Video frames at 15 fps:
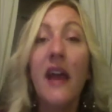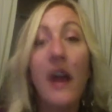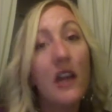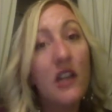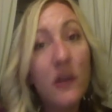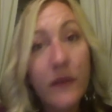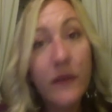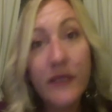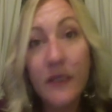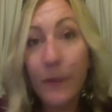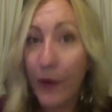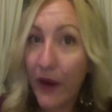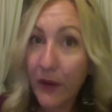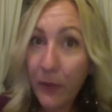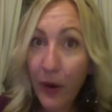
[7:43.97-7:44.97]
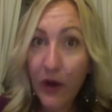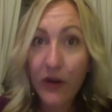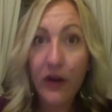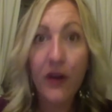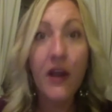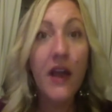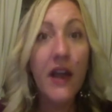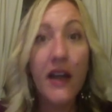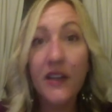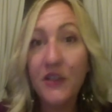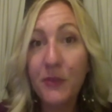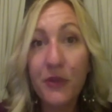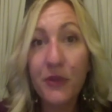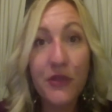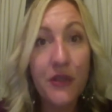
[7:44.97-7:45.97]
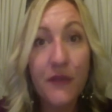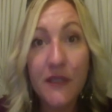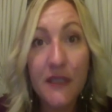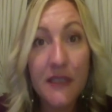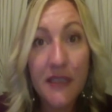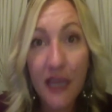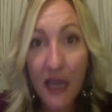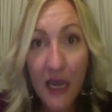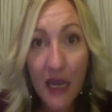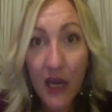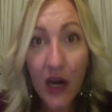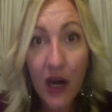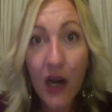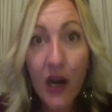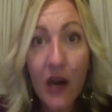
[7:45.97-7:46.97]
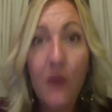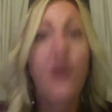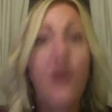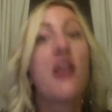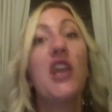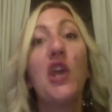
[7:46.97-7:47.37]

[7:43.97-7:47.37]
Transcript: And you as the brand partner, customer service is key here, right?